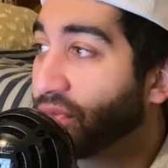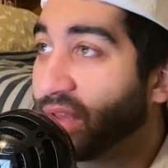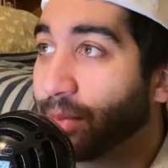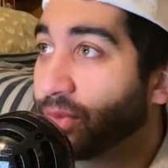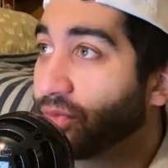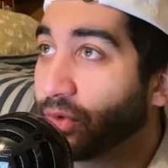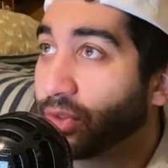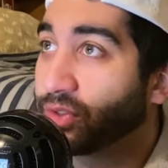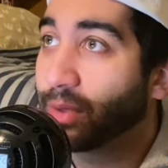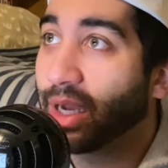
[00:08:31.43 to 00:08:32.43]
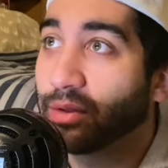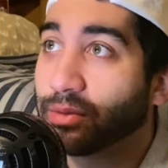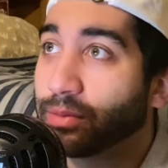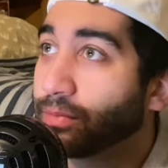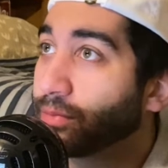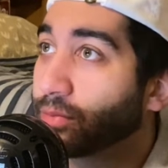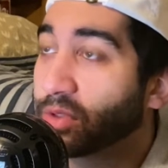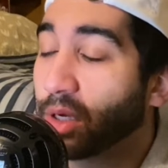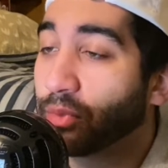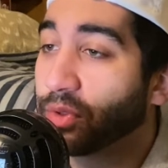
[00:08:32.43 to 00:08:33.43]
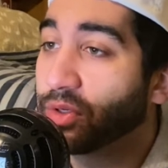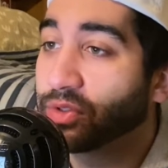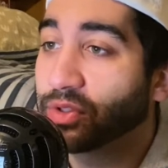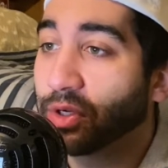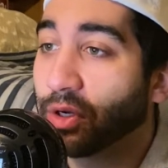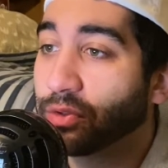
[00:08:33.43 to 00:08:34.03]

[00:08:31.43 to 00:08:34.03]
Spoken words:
them in the first round a couple years ago.